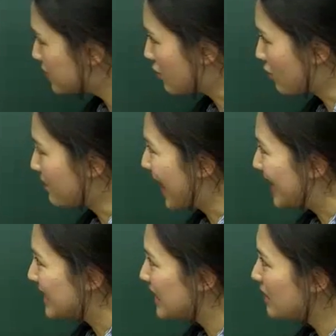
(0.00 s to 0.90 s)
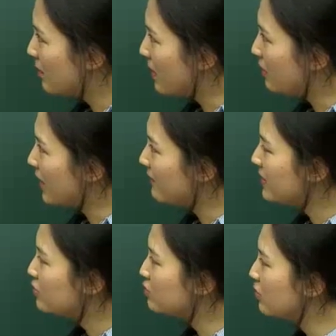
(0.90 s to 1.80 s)
start panicking about
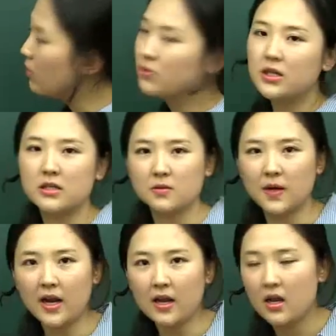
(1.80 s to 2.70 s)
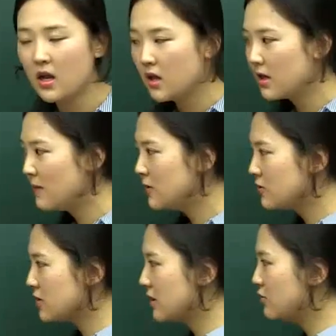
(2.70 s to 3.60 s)
having to do all this, right? Let me
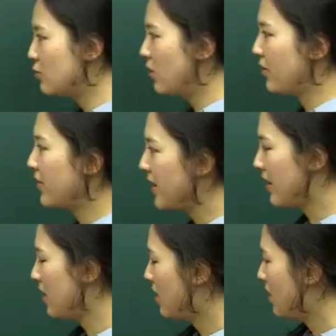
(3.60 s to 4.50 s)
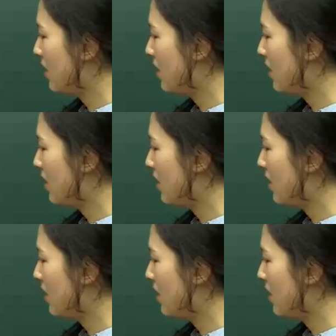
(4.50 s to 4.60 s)
just tell you one thing.